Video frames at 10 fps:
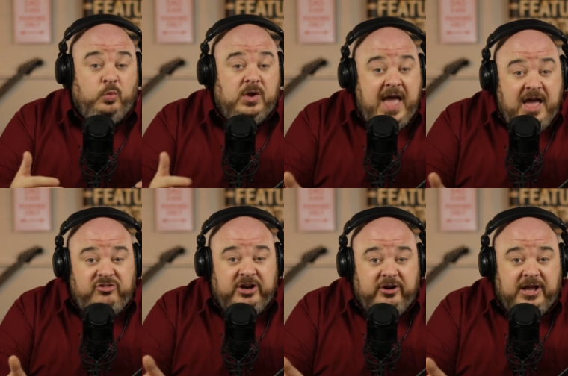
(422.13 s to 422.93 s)
The
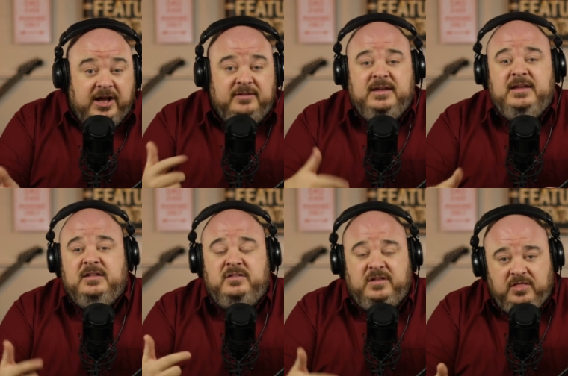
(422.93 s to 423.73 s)
reactionary content
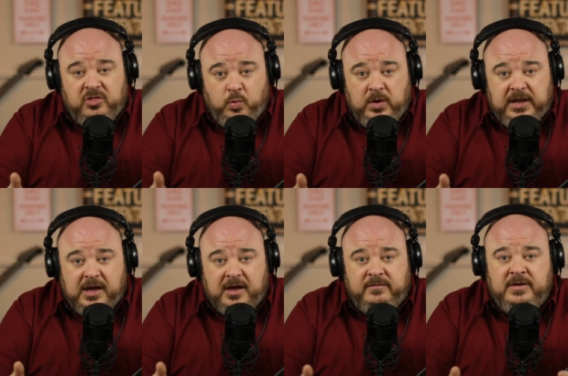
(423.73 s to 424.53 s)
gets done the week
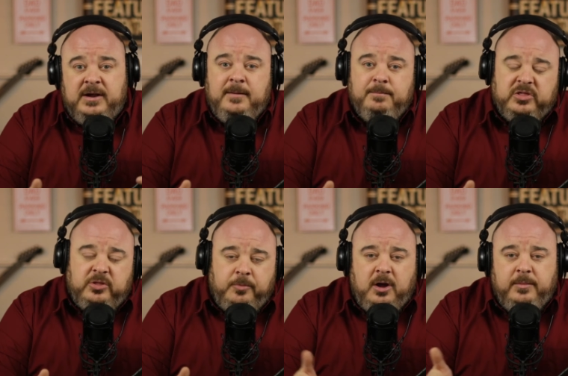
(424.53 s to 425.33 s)
of, but
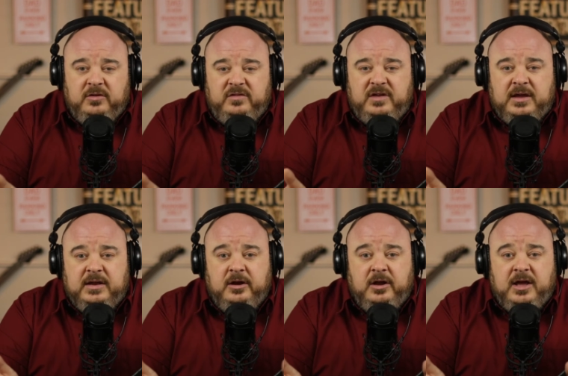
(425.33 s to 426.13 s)
the primary and
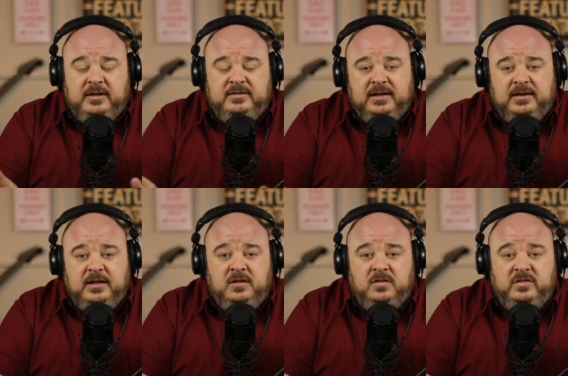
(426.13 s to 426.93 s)
secondary
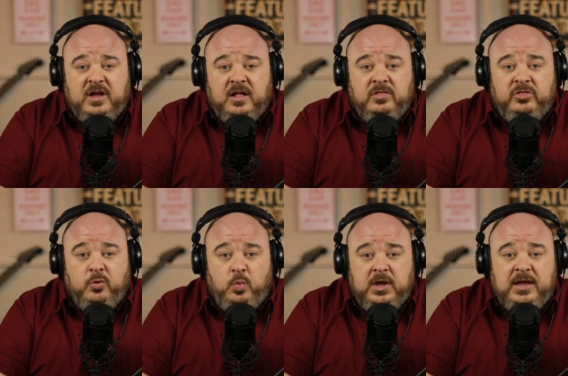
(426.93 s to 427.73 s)
content is done
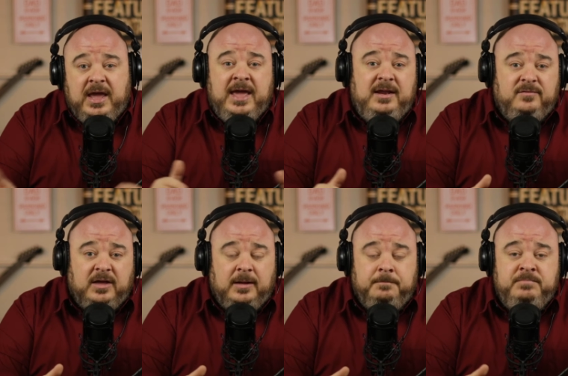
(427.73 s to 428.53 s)
the week ahead of
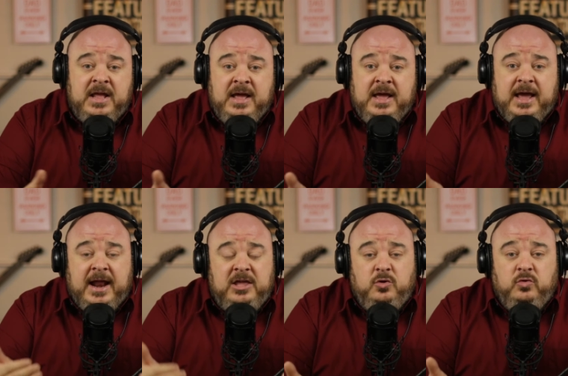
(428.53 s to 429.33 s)
time.
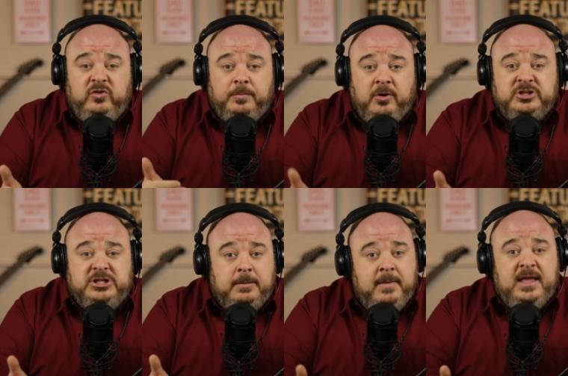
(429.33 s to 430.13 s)
And I use a
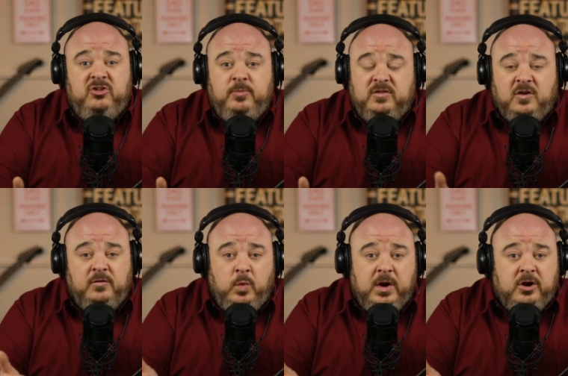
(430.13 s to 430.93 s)
project management
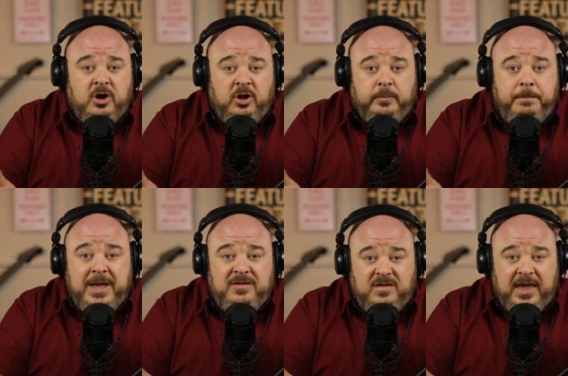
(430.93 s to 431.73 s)
software called
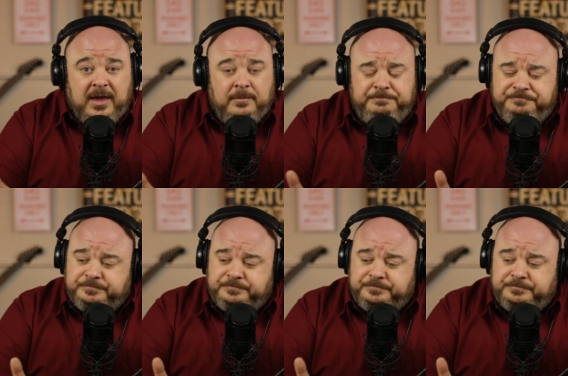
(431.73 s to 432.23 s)
Basecamp.